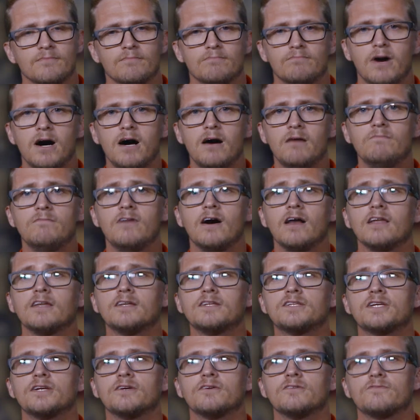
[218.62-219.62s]
Bob
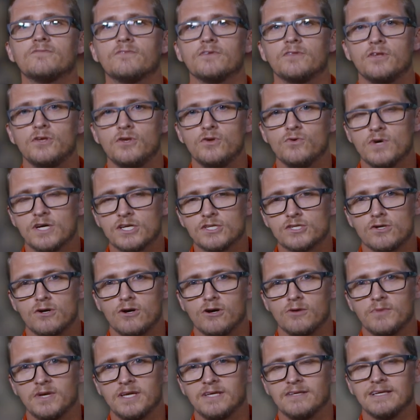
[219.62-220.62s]
volunteered for the U.S.
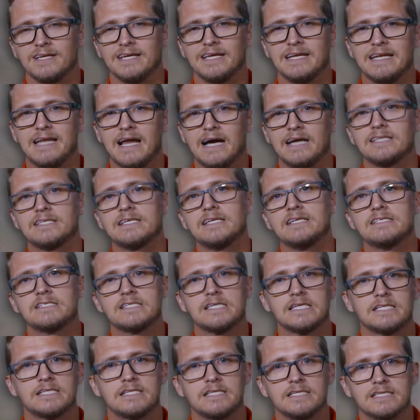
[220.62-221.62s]
Army in
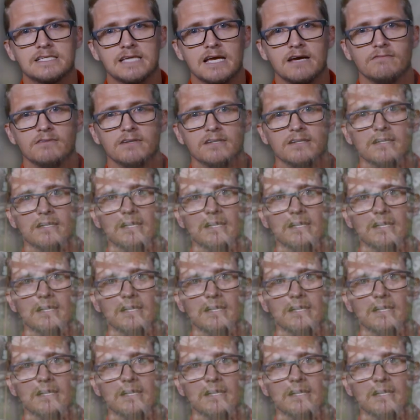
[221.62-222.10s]
1967